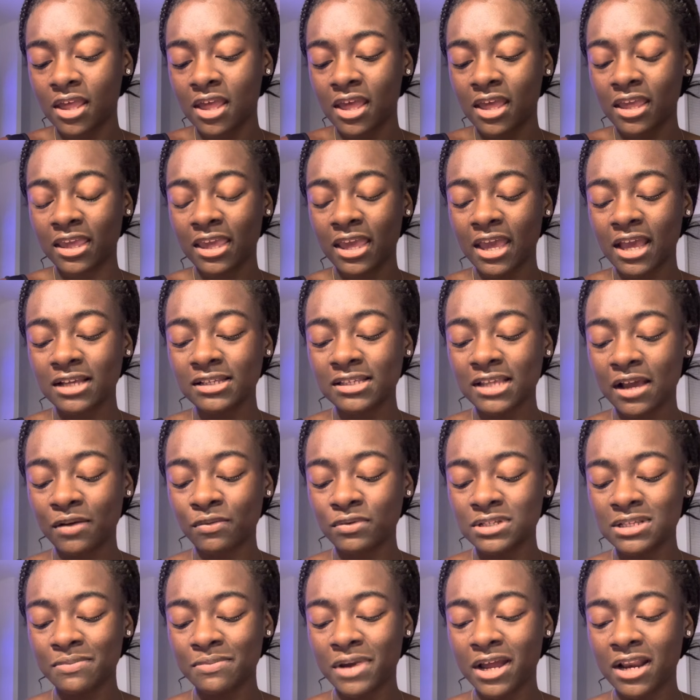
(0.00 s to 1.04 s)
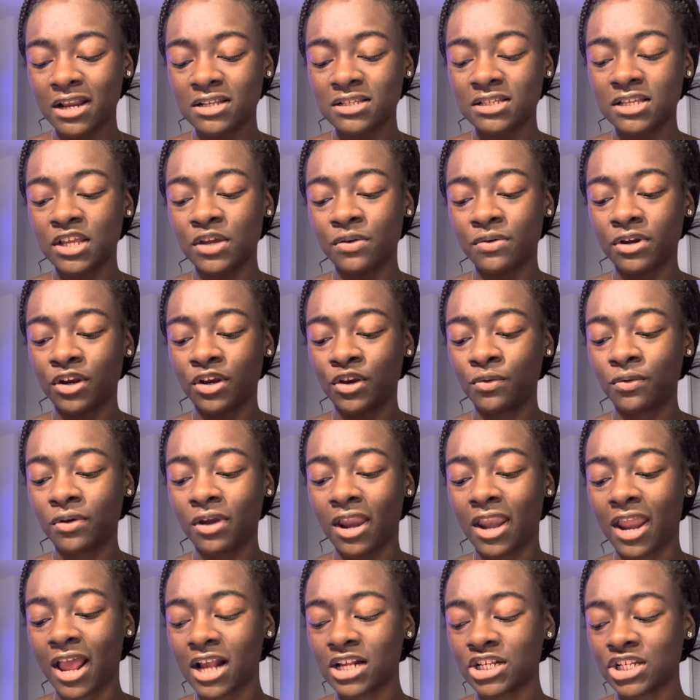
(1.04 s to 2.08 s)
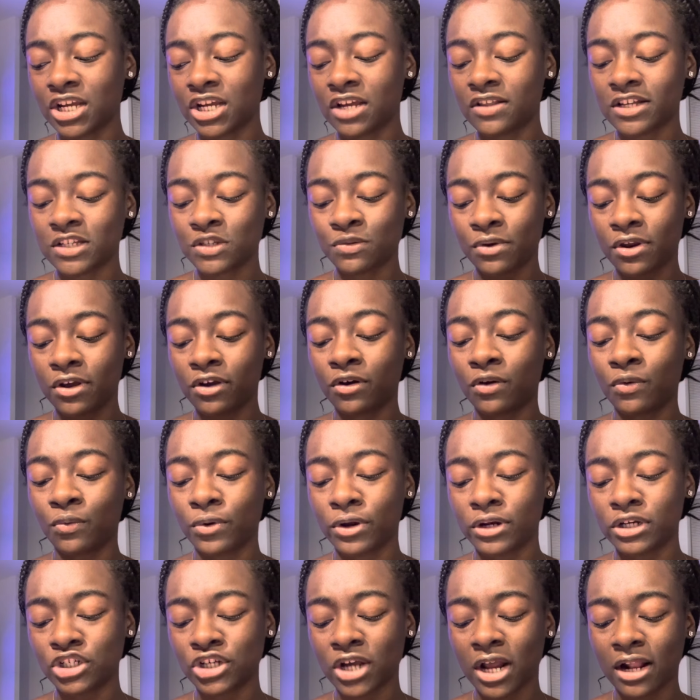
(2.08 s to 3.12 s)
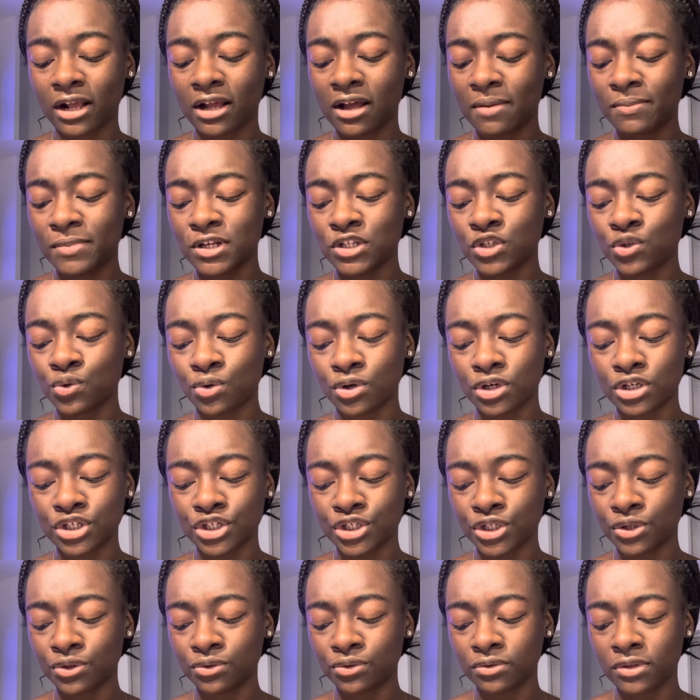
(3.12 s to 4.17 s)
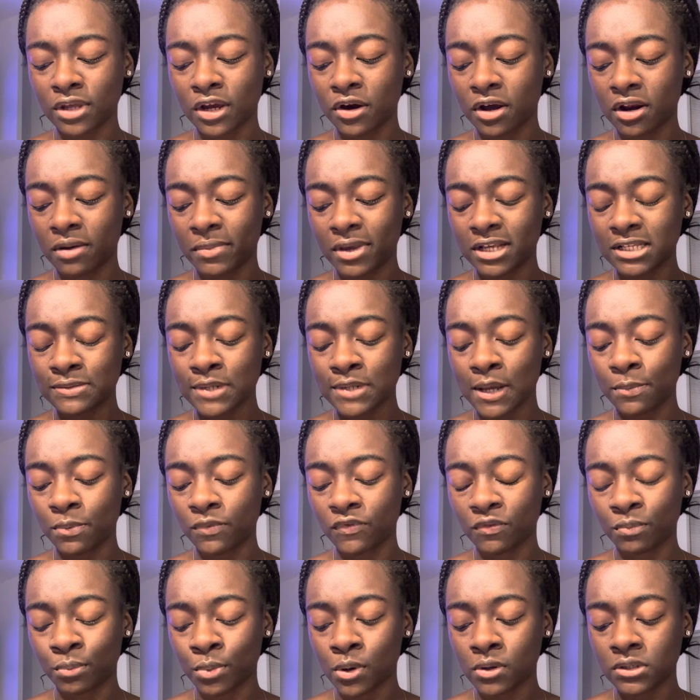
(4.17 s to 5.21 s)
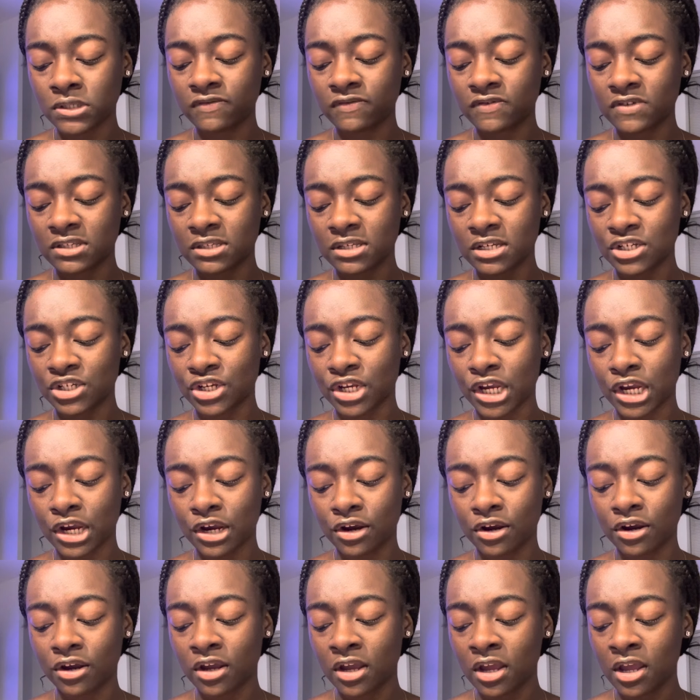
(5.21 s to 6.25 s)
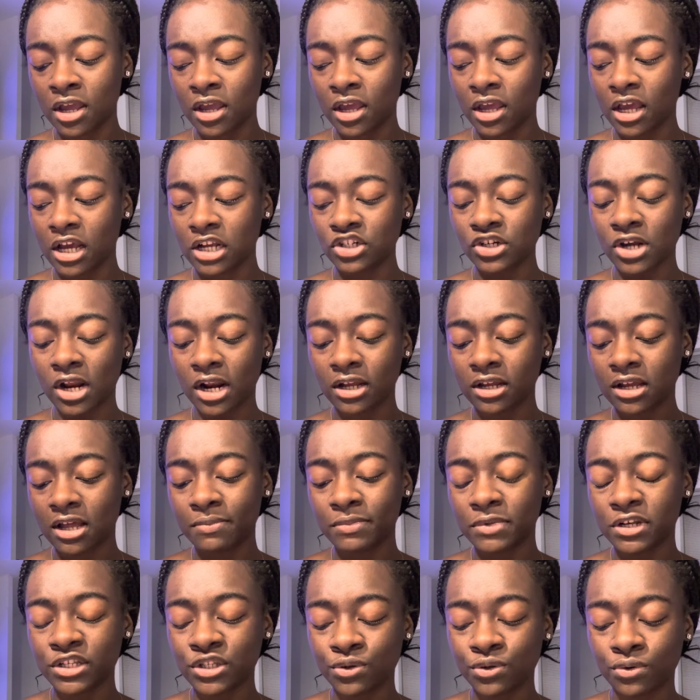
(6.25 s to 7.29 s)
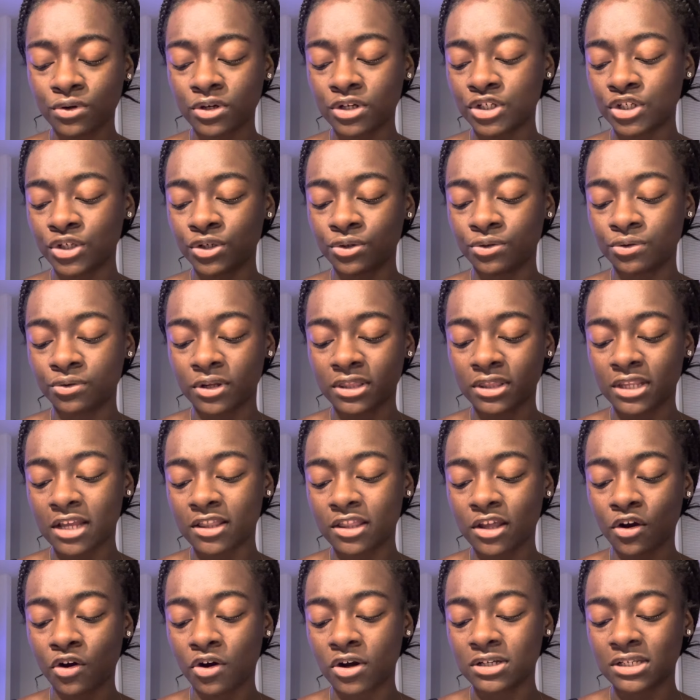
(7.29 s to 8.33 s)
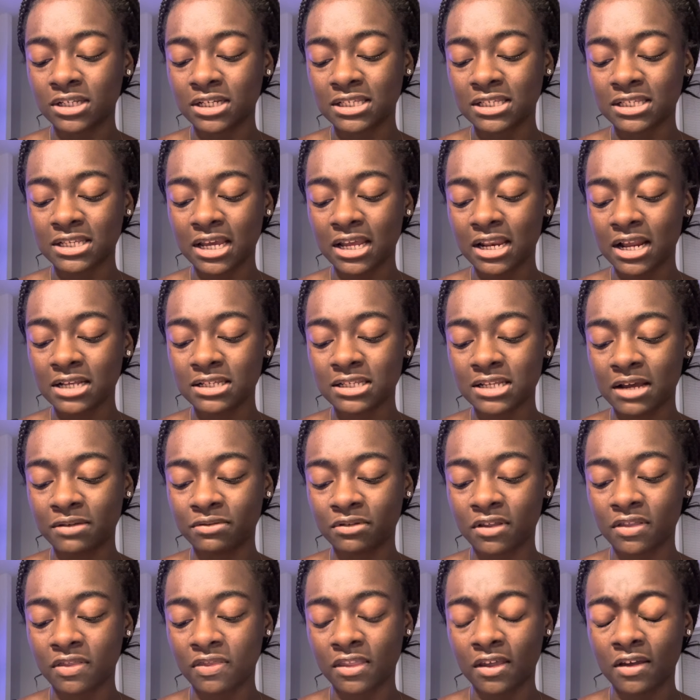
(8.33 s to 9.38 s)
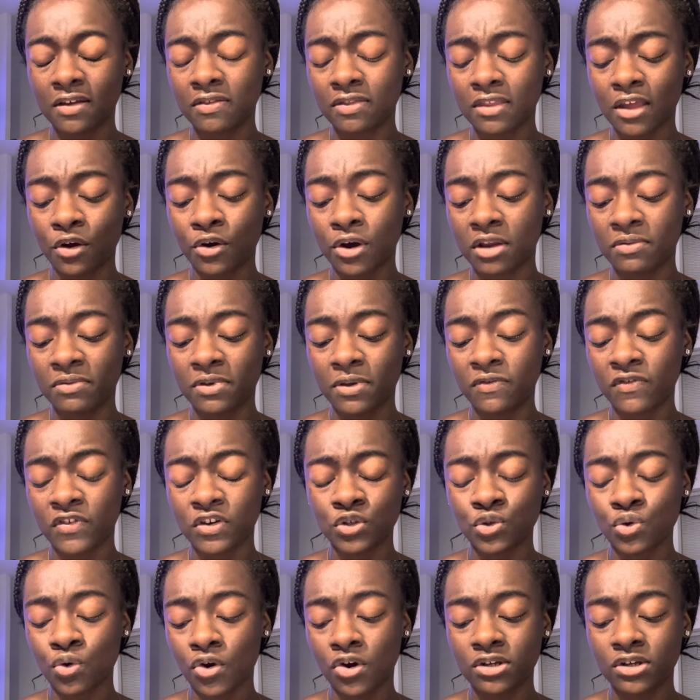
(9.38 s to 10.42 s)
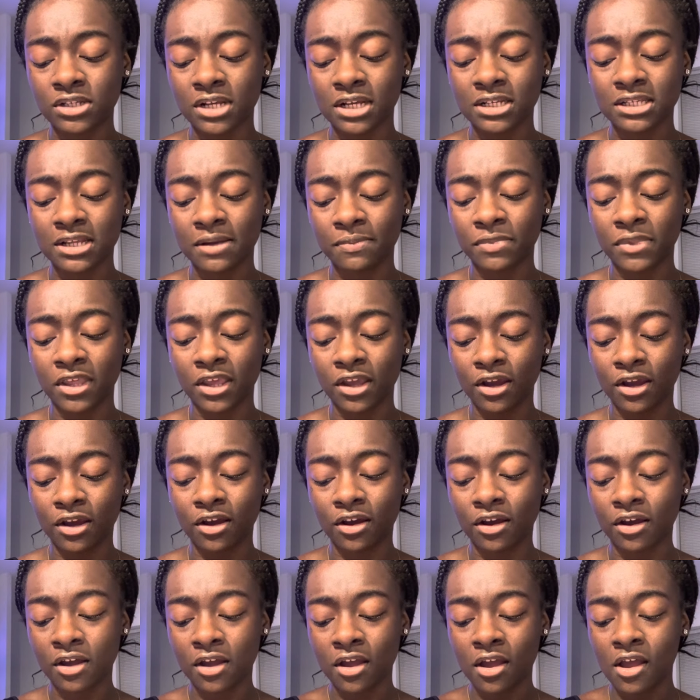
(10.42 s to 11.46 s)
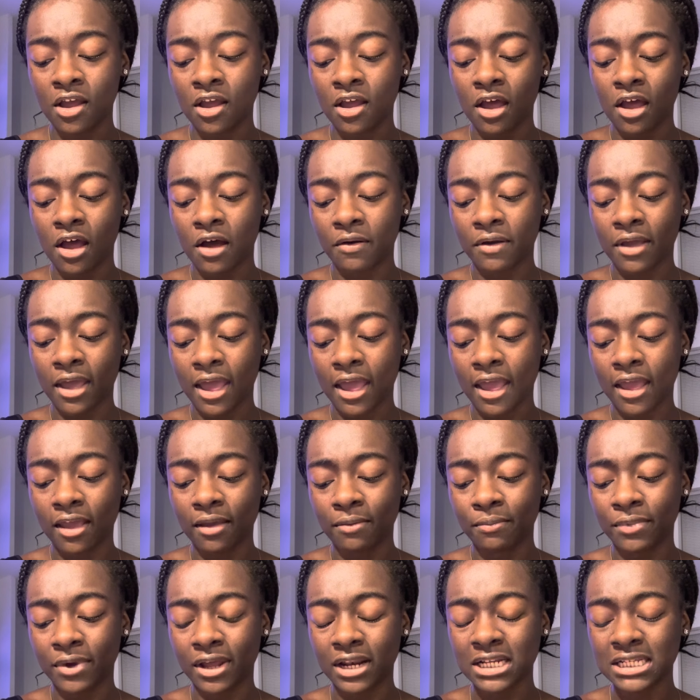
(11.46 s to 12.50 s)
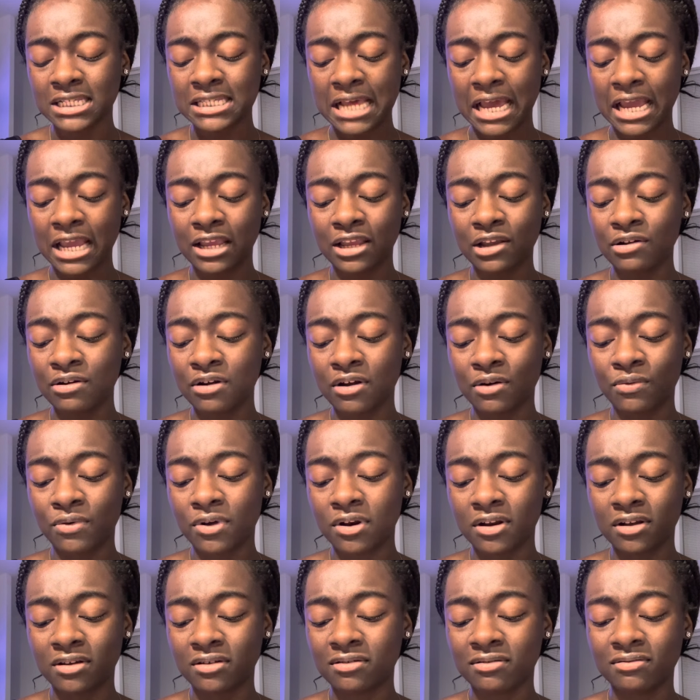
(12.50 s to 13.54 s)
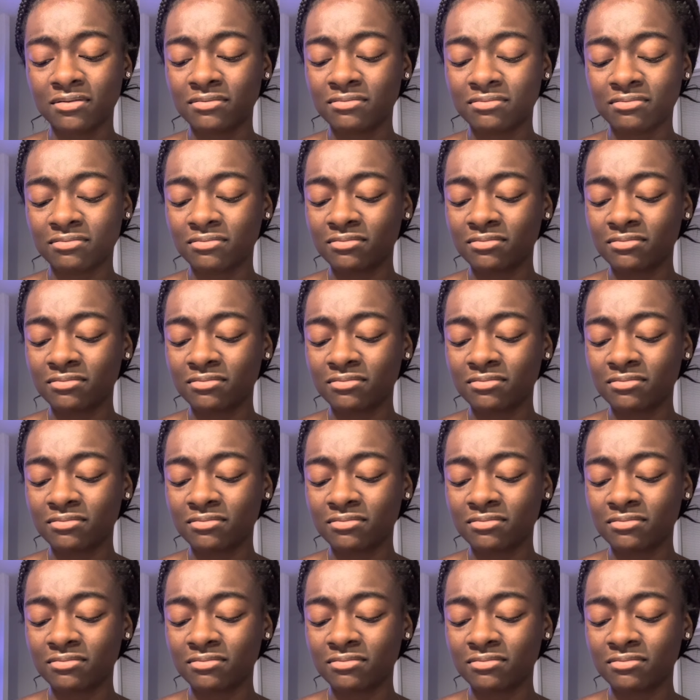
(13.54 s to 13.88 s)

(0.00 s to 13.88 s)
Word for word: Yeah, like when somebody see you in a new connection here, that's when they're gonna want to try to come in towards you. They're gonna make a step of impulsive decision here and try to come in towards you and think they're gonna succeed at something, think they're gonna be victorious at something here okay? But it's like you don't want to